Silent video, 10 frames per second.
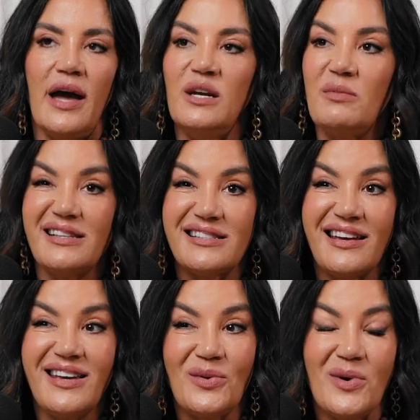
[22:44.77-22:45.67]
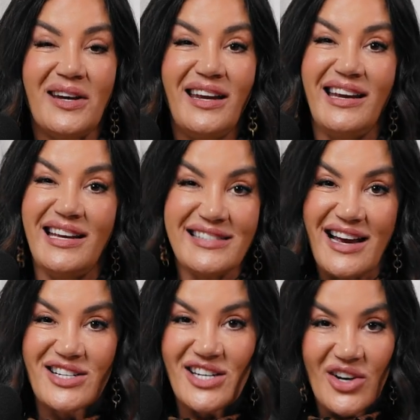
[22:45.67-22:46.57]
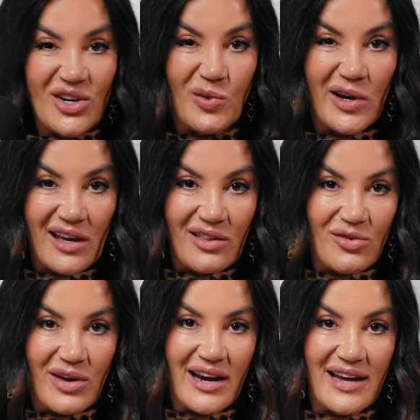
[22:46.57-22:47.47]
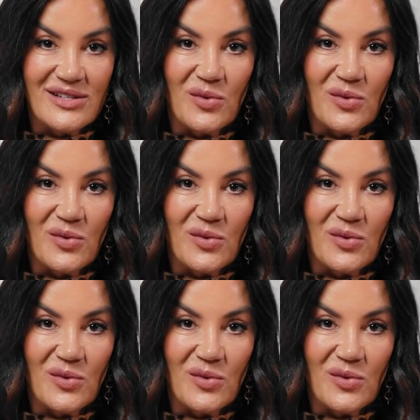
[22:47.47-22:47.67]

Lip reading: You might say, you know what, it is actually only working 3 days a